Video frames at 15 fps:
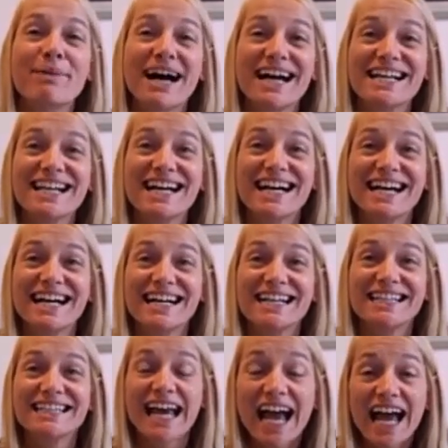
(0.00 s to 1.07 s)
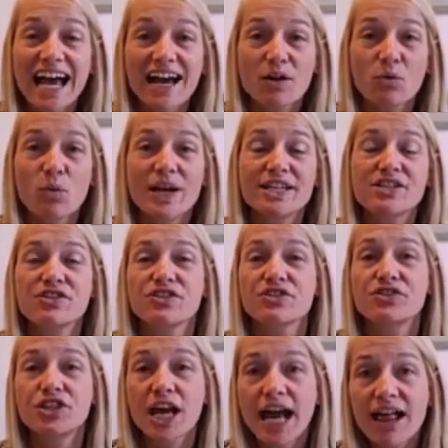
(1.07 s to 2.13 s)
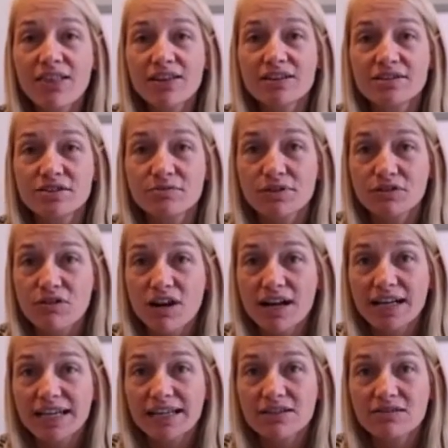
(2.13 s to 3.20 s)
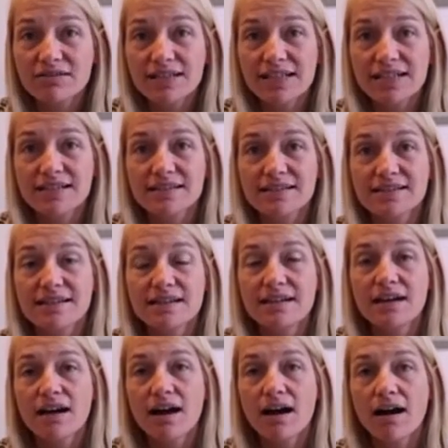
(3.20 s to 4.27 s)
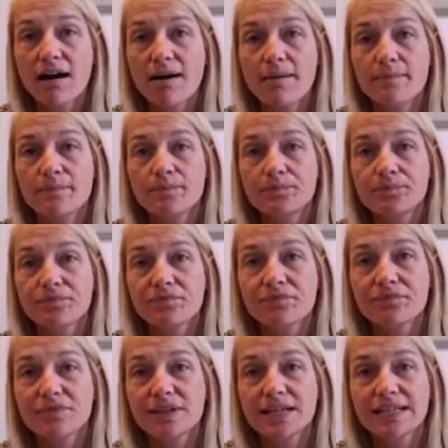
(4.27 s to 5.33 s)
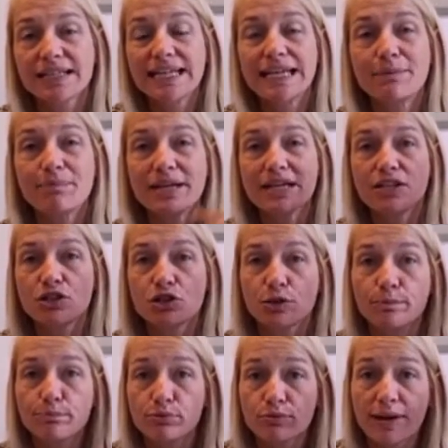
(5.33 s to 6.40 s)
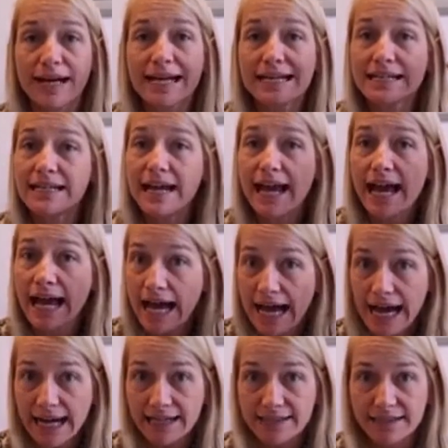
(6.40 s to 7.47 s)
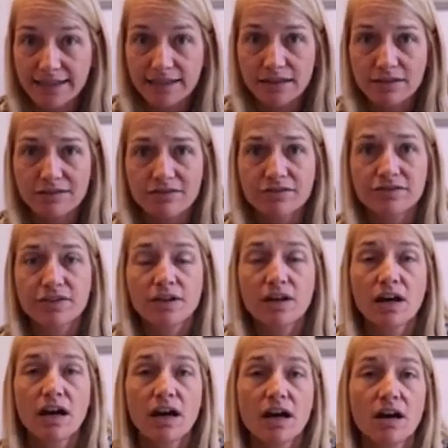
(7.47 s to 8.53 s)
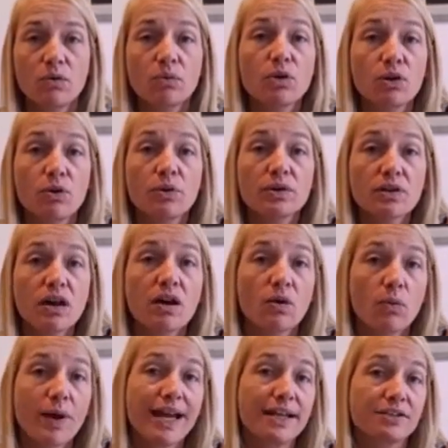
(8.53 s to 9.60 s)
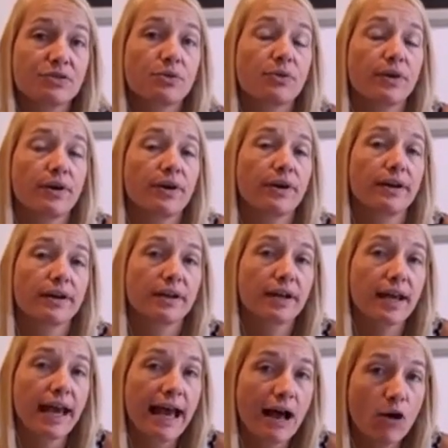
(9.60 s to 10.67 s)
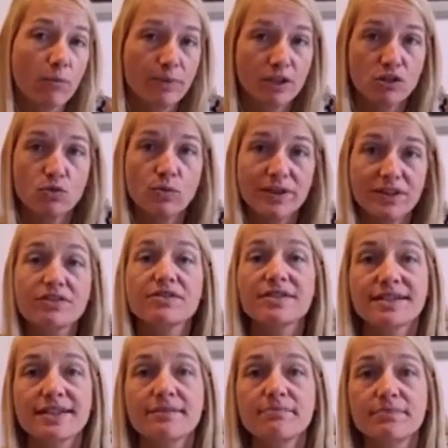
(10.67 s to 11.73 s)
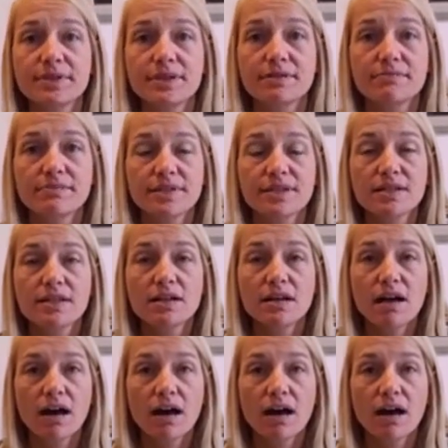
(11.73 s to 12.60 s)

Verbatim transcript: but uh, yeah, when you're challenged with chronic illness, um, keeping your brain active uh, will go a long way toward helping you with your symptoms.